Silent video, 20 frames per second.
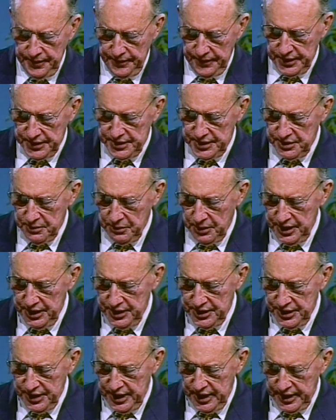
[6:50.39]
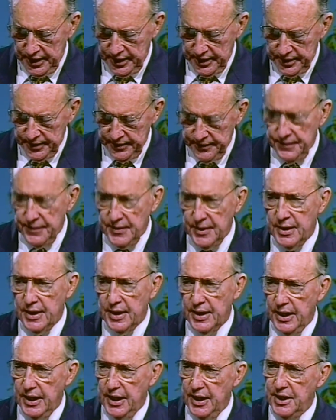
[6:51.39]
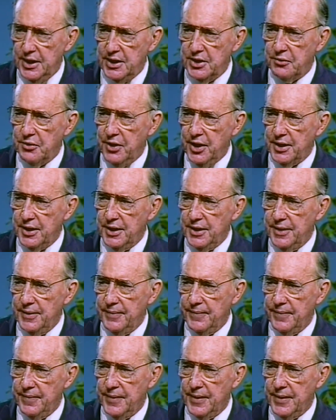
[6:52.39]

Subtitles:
this is what he said: "It is written,